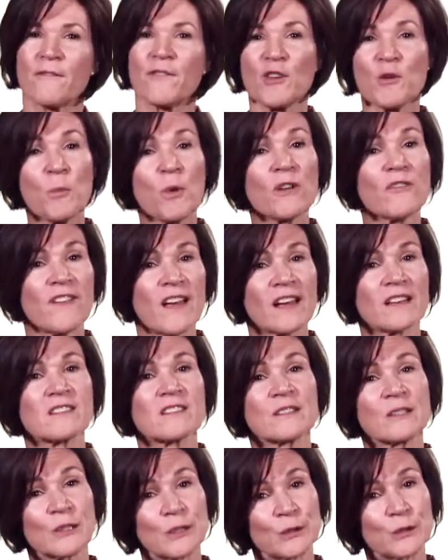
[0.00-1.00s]
A few more
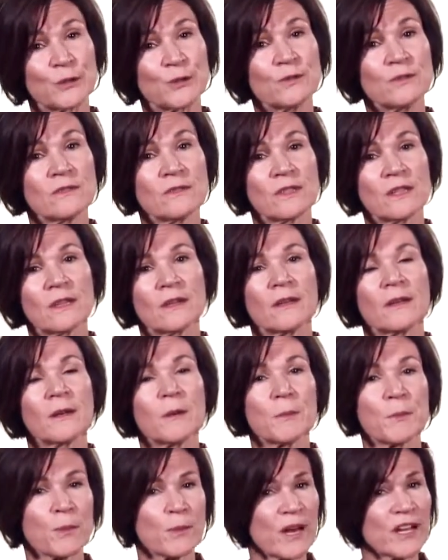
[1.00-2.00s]
facts include:
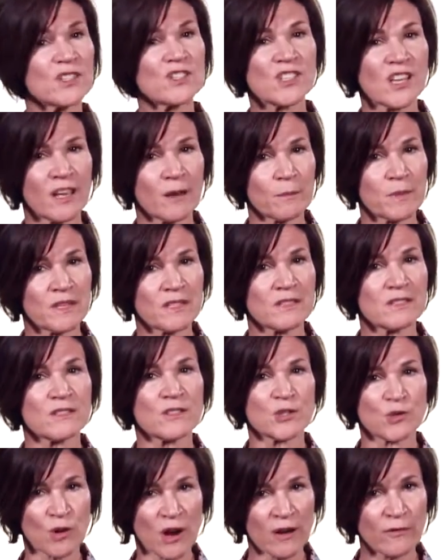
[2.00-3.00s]
brand champions
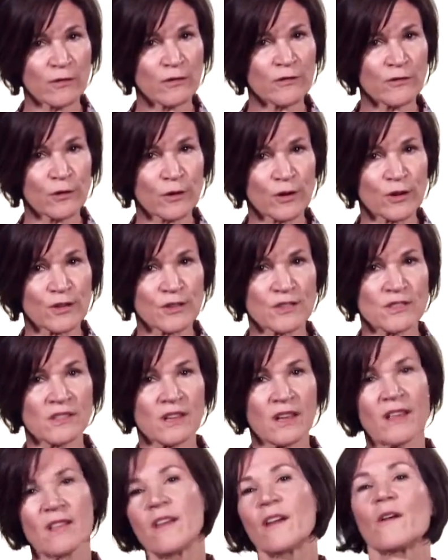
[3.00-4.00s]
drive referrals,
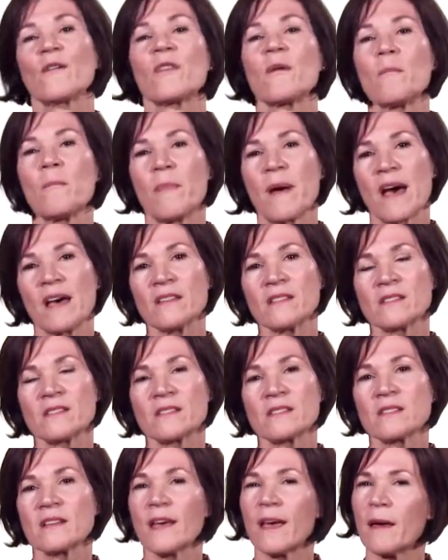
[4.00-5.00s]
and they are the
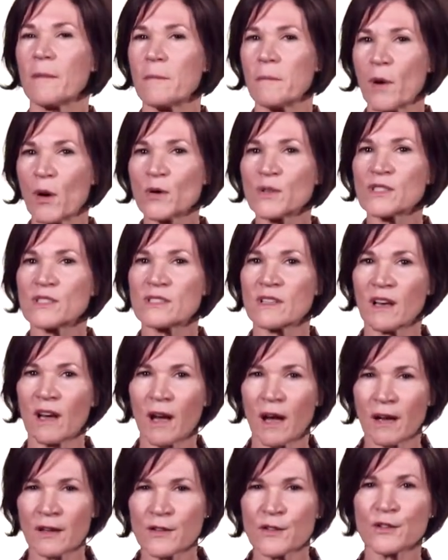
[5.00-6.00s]
best and most
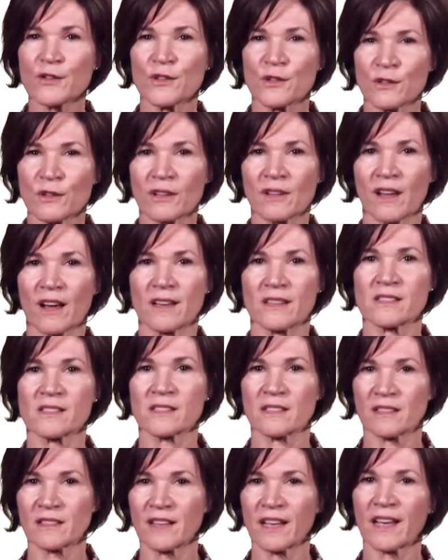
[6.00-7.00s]

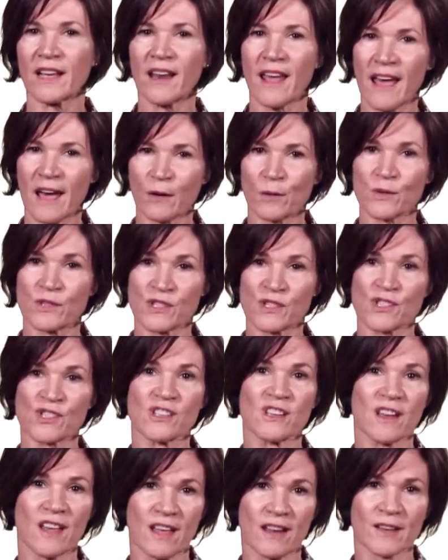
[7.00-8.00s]
underutilized client
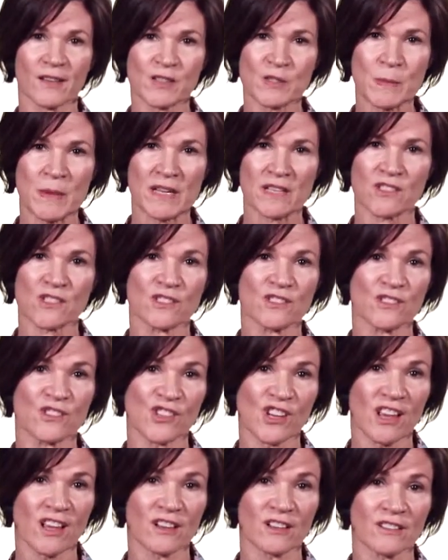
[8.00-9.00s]
acquisition and expansion
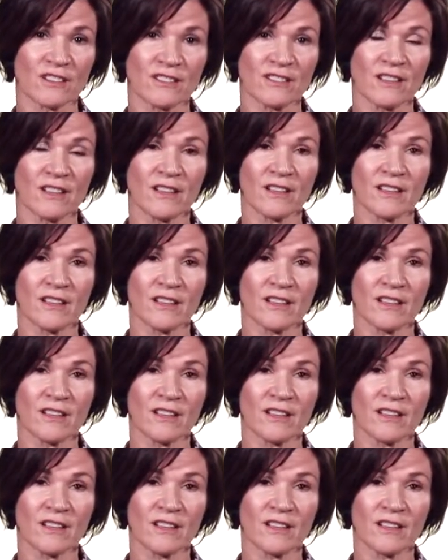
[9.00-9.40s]
channel.